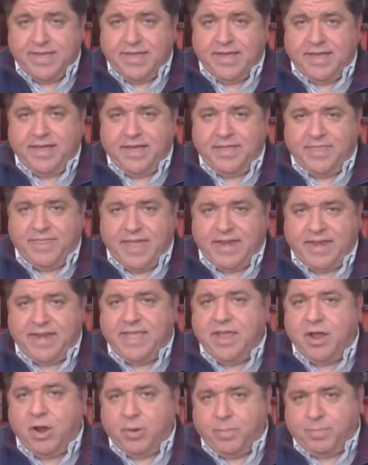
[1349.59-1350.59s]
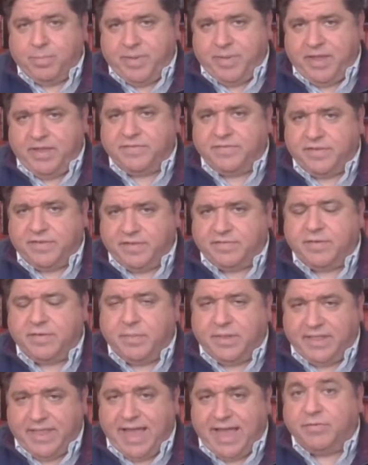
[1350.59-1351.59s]
That ERP system
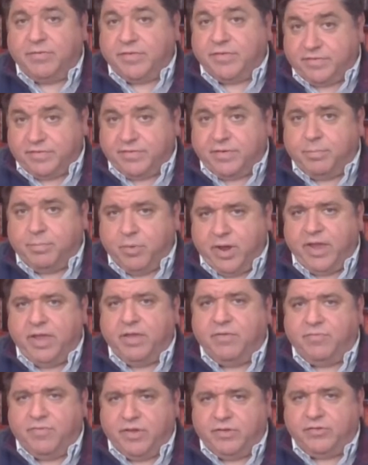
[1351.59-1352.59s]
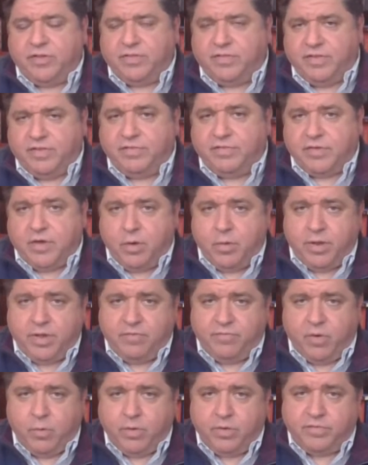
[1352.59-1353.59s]
allows us to bring efficiencies going
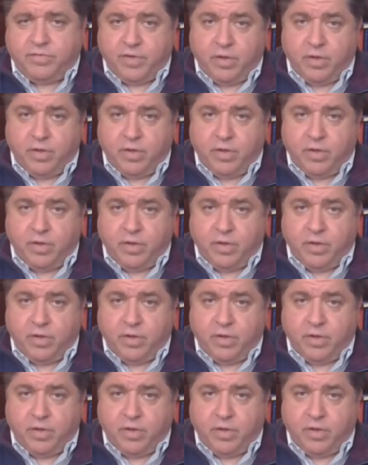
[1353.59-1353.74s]
forward.